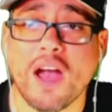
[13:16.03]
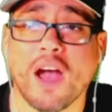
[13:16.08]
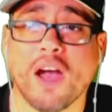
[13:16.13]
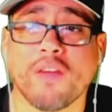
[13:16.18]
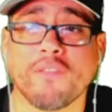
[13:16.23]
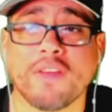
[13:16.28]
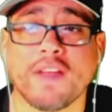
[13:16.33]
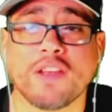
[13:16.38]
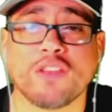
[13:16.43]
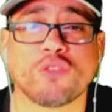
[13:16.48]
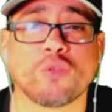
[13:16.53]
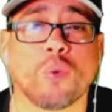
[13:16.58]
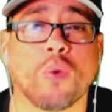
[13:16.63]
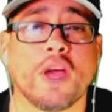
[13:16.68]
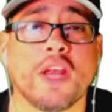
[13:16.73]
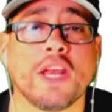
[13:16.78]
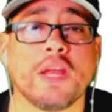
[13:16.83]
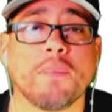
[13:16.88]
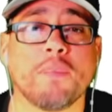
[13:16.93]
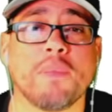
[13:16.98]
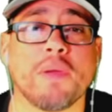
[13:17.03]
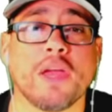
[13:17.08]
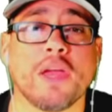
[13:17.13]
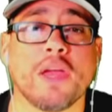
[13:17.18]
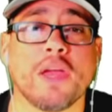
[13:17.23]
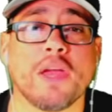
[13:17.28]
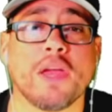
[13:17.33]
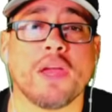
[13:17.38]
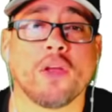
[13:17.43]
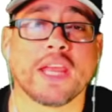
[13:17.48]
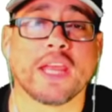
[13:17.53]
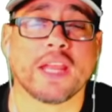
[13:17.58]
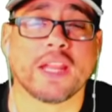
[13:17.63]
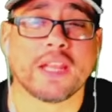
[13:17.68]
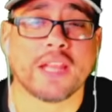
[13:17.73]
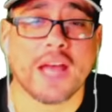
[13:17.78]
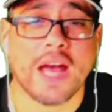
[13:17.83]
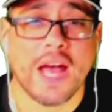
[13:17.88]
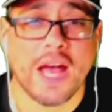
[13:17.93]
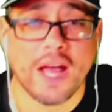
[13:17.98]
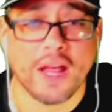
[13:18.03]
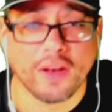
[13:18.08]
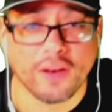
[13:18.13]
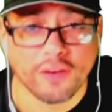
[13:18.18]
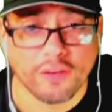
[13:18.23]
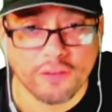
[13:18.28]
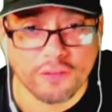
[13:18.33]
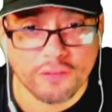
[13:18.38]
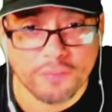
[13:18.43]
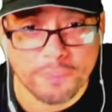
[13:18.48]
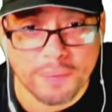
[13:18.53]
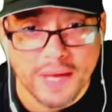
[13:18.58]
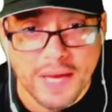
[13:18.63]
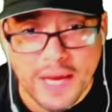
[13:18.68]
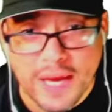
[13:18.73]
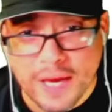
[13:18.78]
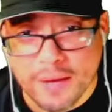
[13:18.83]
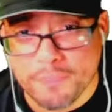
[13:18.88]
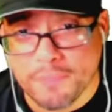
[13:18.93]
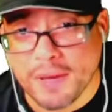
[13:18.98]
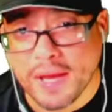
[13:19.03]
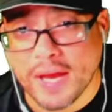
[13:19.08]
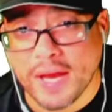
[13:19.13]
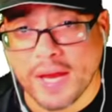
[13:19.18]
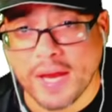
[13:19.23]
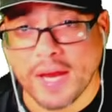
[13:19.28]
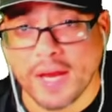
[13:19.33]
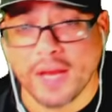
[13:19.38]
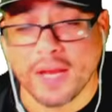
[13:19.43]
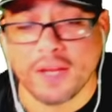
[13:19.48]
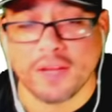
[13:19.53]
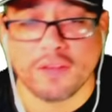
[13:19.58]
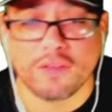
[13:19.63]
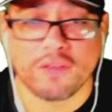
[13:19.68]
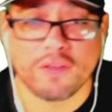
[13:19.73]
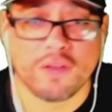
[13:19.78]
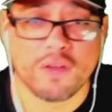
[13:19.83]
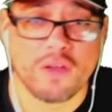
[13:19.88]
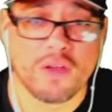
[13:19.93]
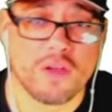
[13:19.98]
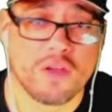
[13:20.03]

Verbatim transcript: of a twenty billion dollars payment